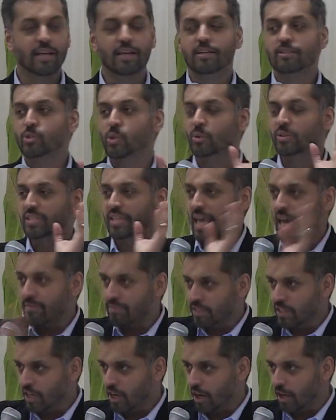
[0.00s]
So it was
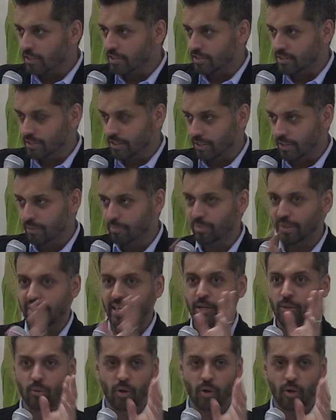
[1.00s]
Kevin Costner playing